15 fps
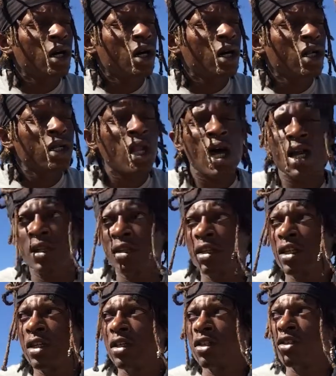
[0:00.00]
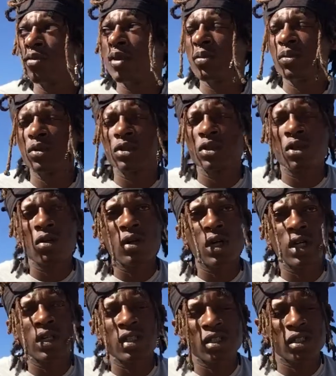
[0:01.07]
a lot of things people don't
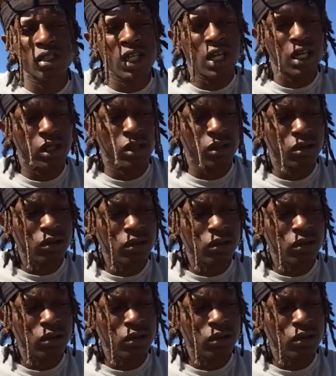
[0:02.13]
understand